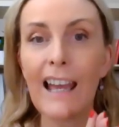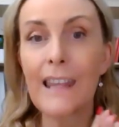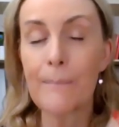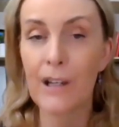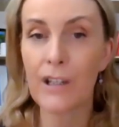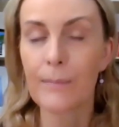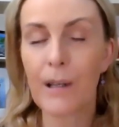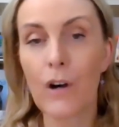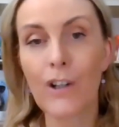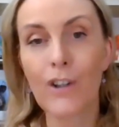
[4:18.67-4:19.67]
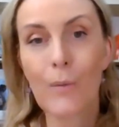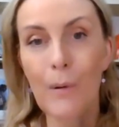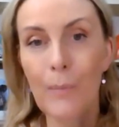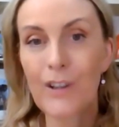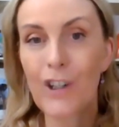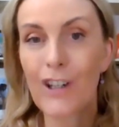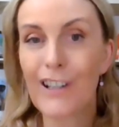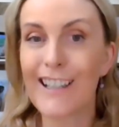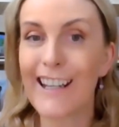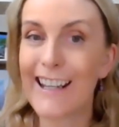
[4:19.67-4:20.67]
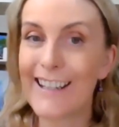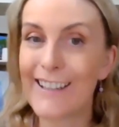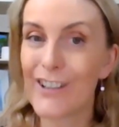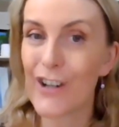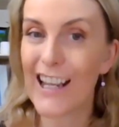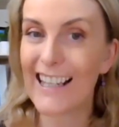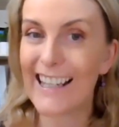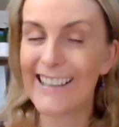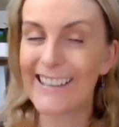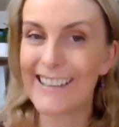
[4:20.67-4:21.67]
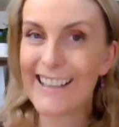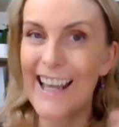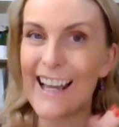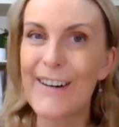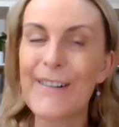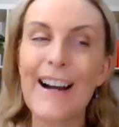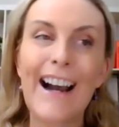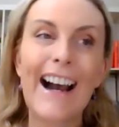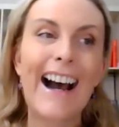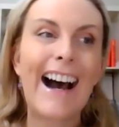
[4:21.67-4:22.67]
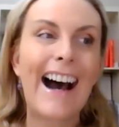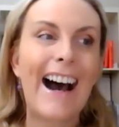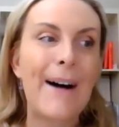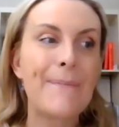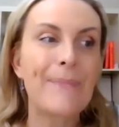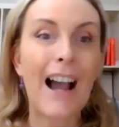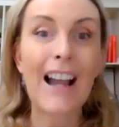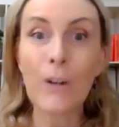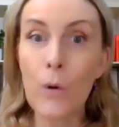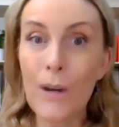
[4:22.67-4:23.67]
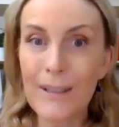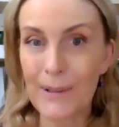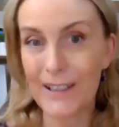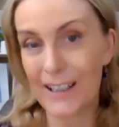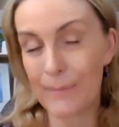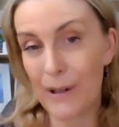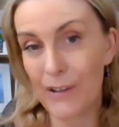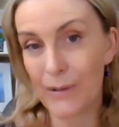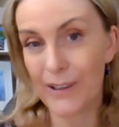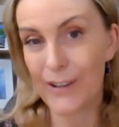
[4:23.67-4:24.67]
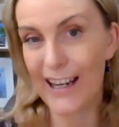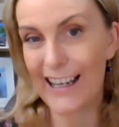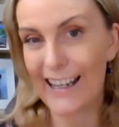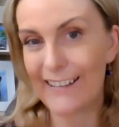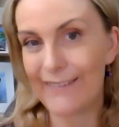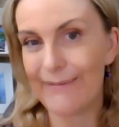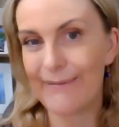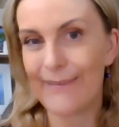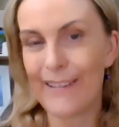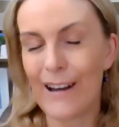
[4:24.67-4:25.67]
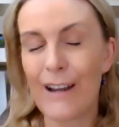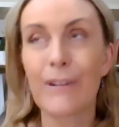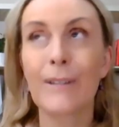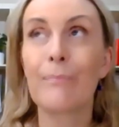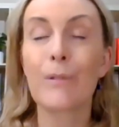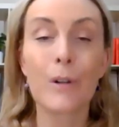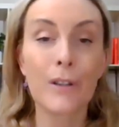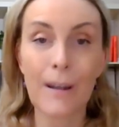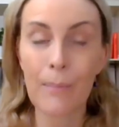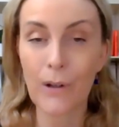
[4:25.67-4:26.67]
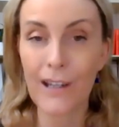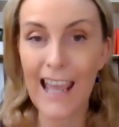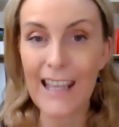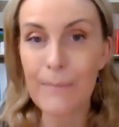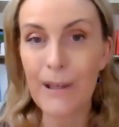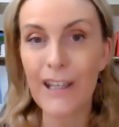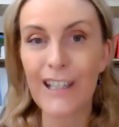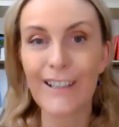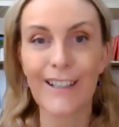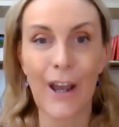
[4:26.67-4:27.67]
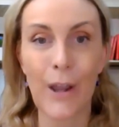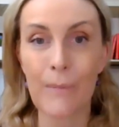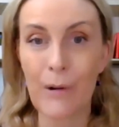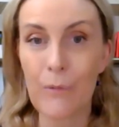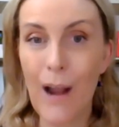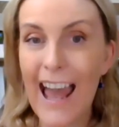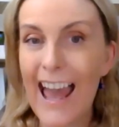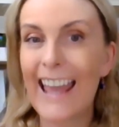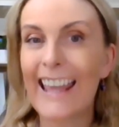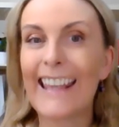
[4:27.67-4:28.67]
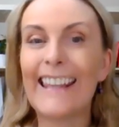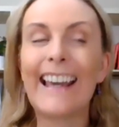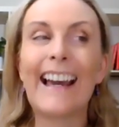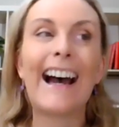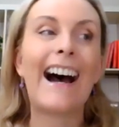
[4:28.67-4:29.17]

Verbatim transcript: And then my husband got a job opportunity in Australia. Now, I'd always wanted to move to Australia. I was brought up on neighbours and home and away.